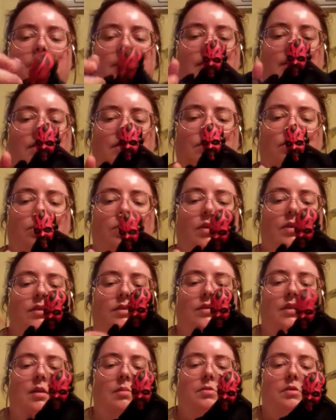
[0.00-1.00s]
This one
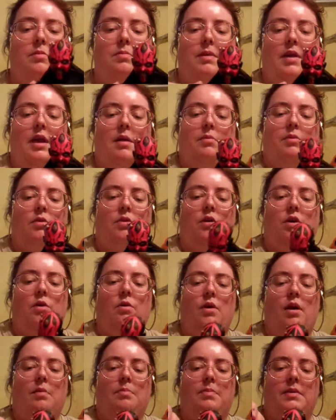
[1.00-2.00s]
seems to be able to
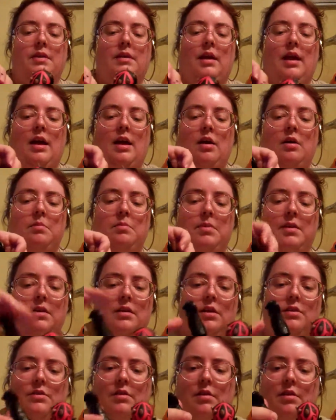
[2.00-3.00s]
go up and down,
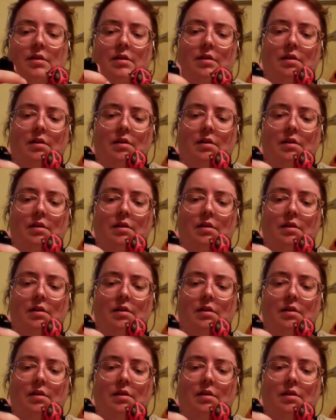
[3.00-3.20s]
but doesn't